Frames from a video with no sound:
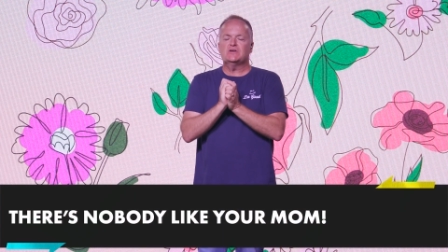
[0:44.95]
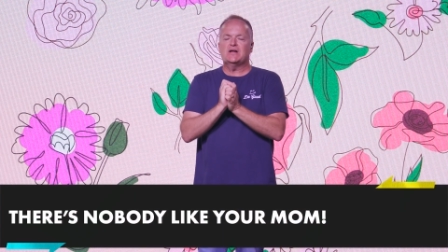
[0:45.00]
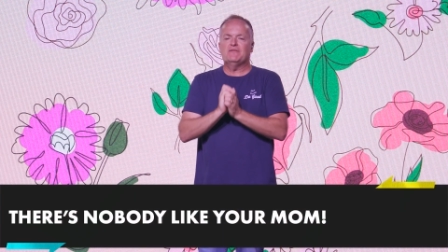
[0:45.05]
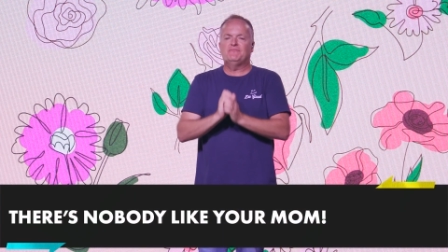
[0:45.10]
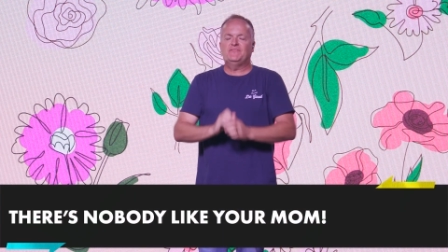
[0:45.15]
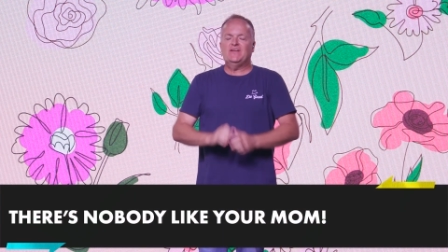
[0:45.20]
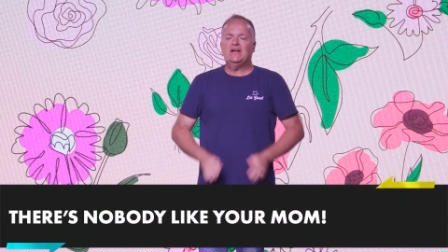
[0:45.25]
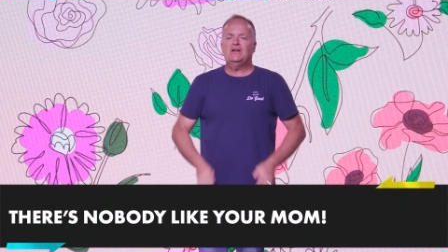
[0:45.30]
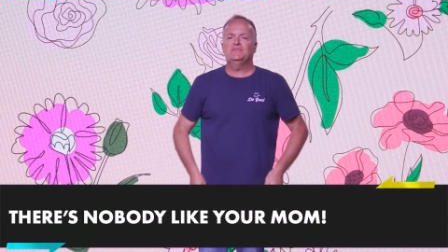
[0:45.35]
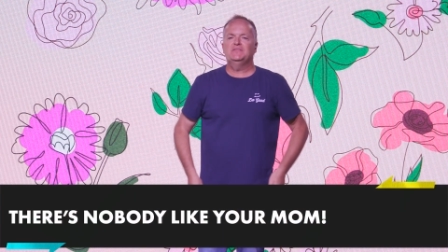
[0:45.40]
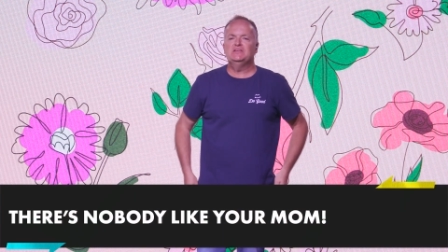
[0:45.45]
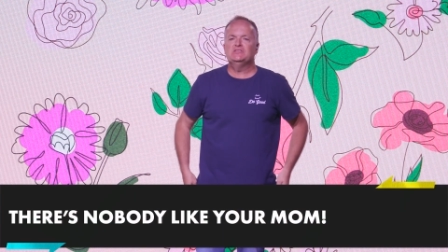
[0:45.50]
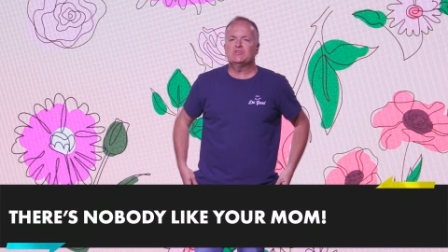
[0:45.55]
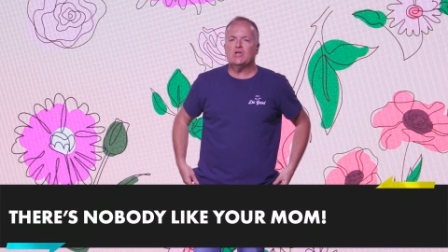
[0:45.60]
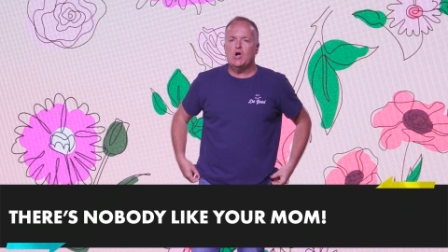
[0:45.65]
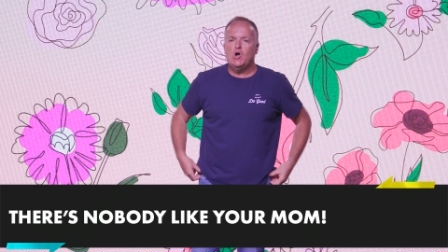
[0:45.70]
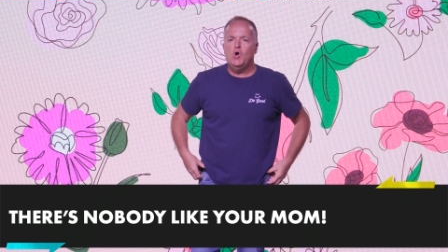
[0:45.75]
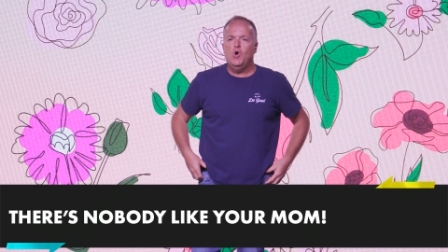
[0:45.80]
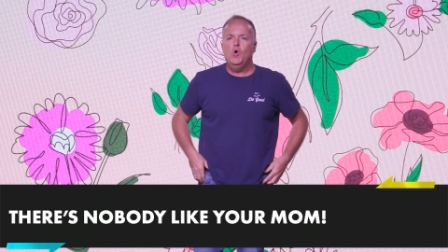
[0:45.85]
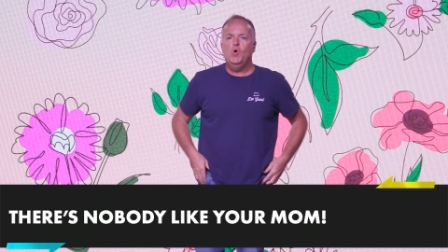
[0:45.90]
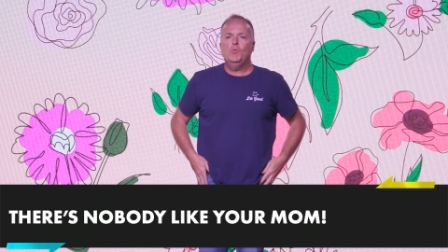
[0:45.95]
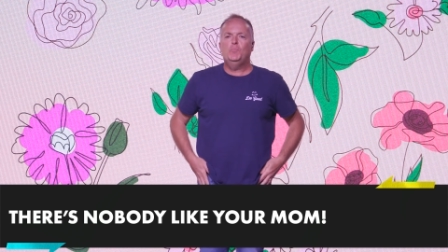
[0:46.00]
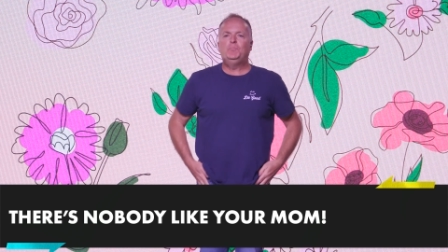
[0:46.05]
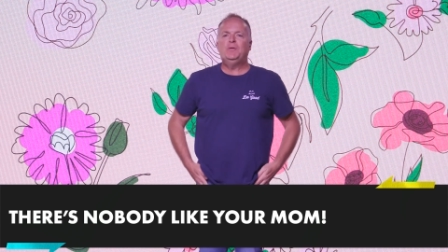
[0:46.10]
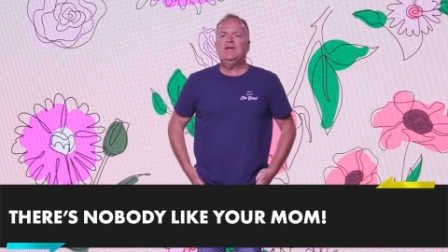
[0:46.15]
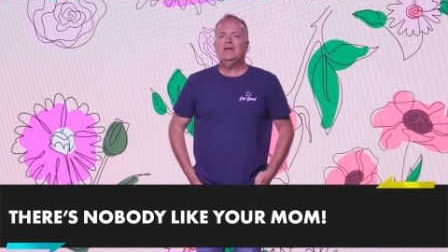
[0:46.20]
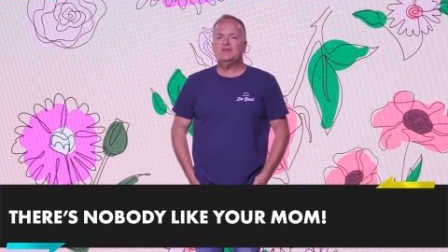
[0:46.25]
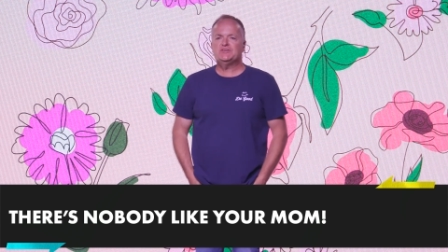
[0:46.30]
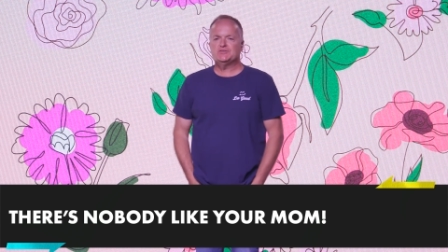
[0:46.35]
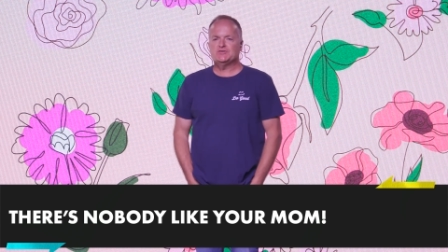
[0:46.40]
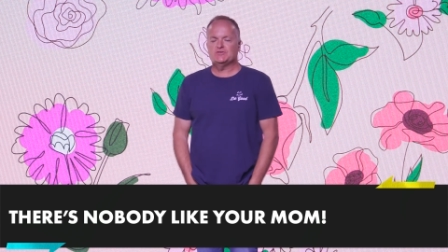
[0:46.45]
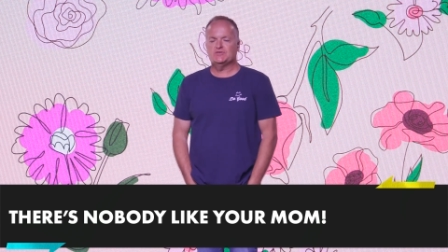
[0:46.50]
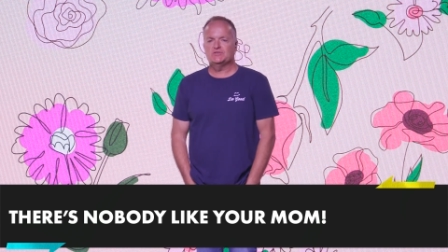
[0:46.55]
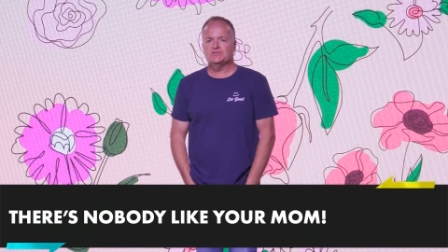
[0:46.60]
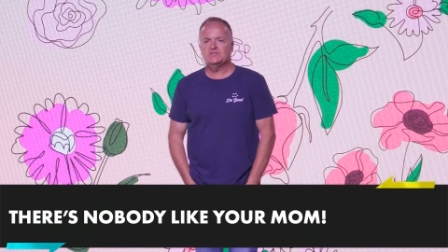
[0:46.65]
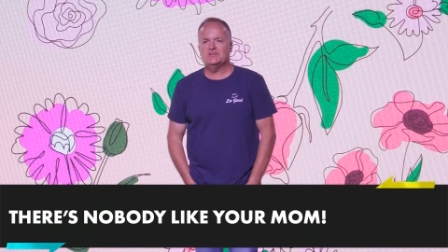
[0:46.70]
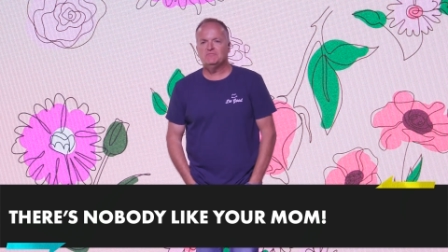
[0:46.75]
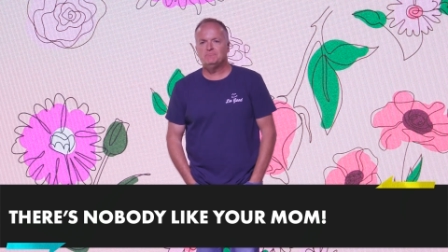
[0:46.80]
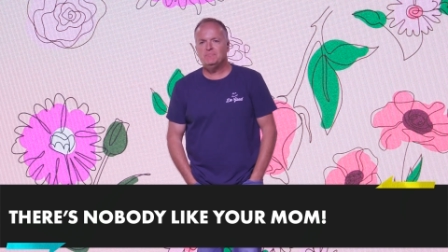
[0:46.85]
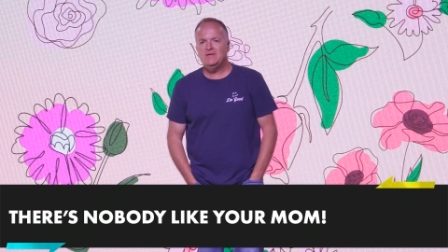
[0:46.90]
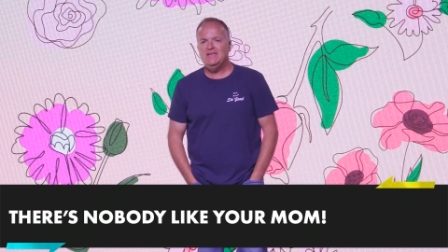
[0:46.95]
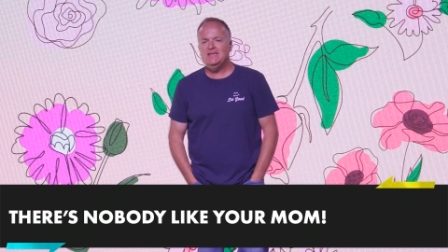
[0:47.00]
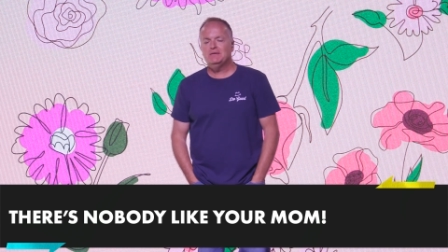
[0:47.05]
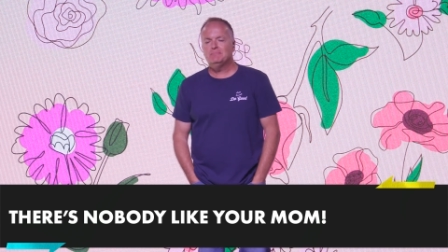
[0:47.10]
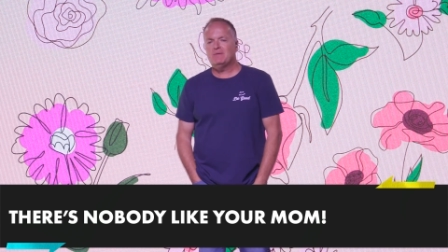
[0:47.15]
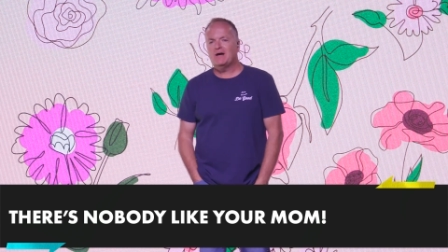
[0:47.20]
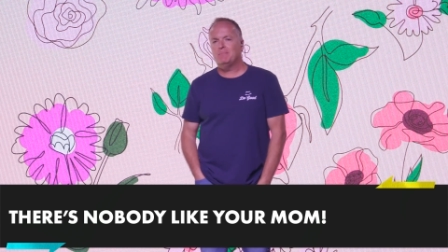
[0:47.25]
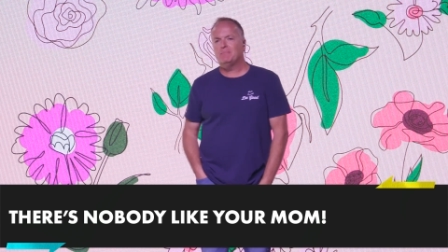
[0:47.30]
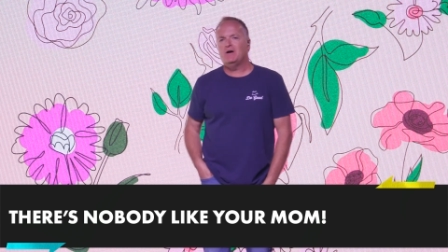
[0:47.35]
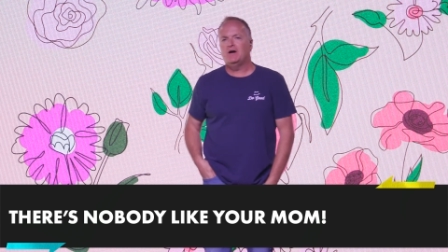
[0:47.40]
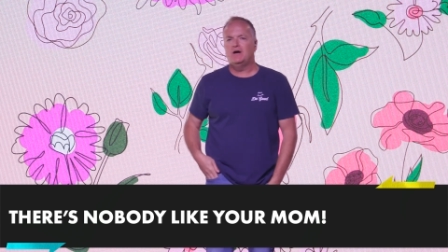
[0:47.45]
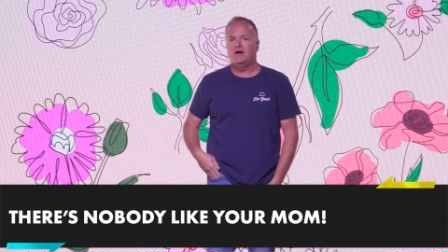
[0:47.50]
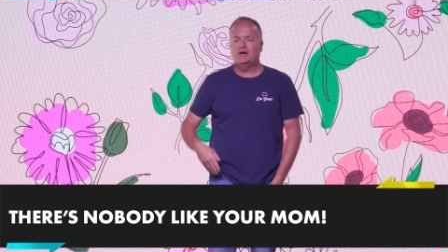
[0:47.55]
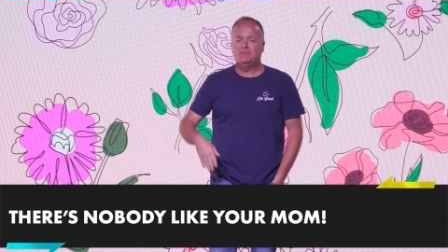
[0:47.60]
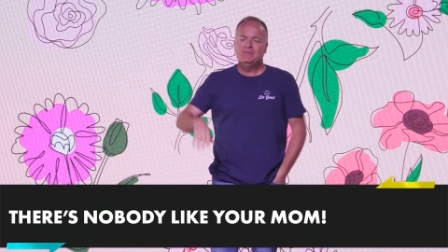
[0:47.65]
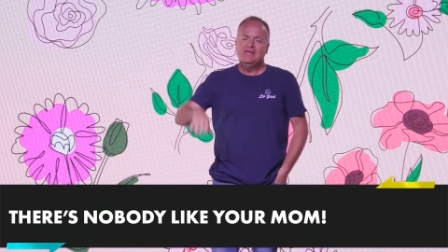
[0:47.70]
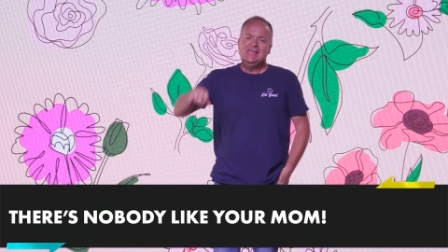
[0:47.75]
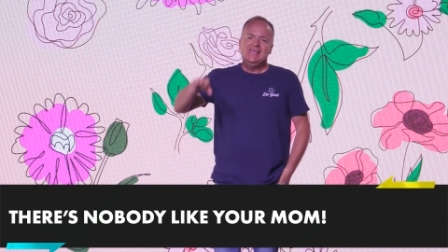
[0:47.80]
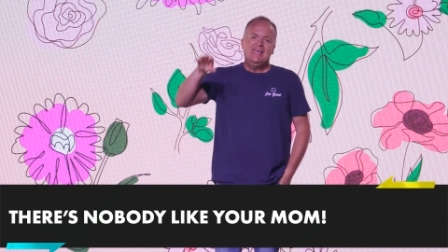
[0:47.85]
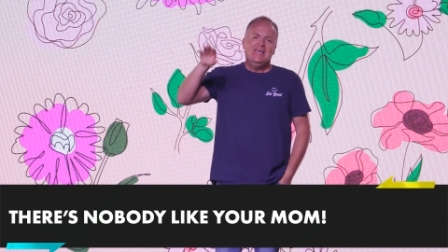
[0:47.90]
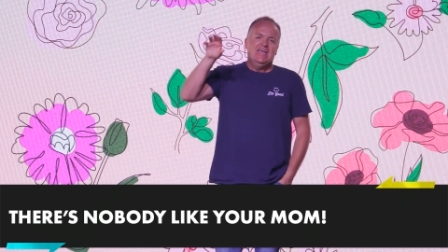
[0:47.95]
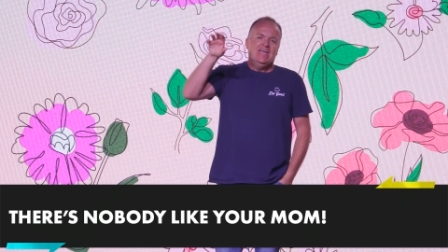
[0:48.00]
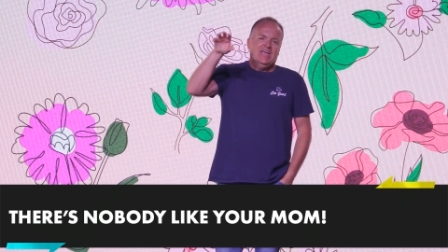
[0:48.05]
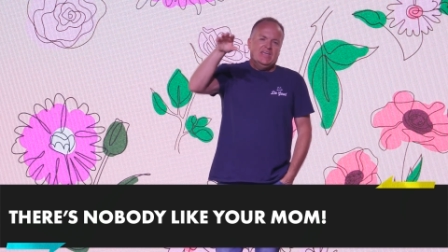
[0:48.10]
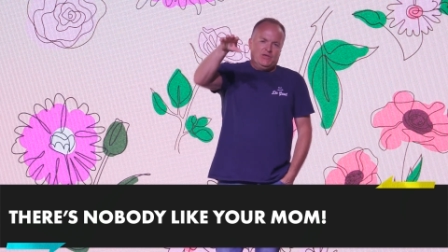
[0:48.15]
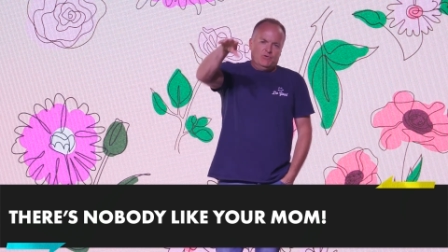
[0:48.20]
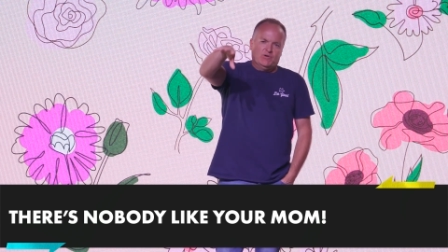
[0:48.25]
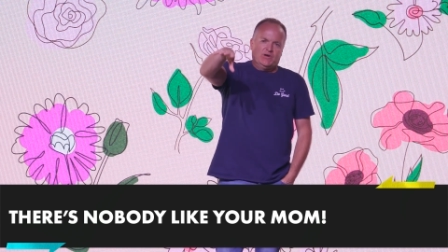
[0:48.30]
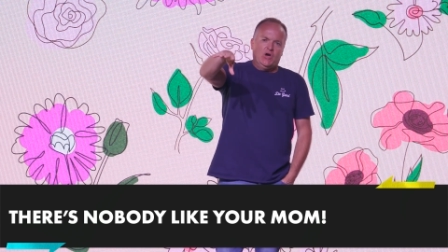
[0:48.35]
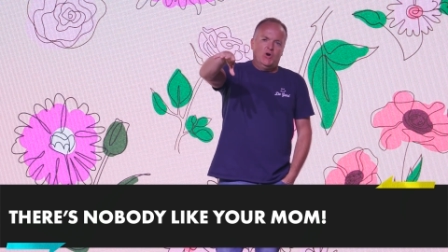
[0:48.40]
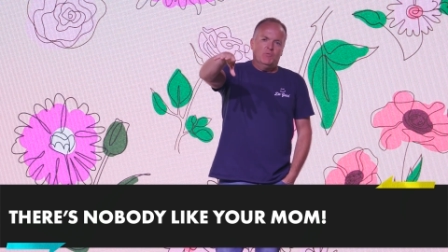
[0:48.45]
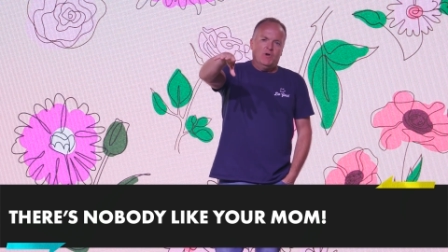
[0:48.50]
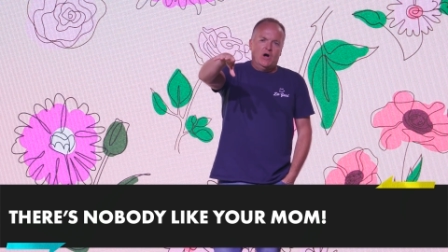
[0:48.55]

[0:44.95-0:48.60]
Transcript: I found these old pictures of me and my mom, you want to go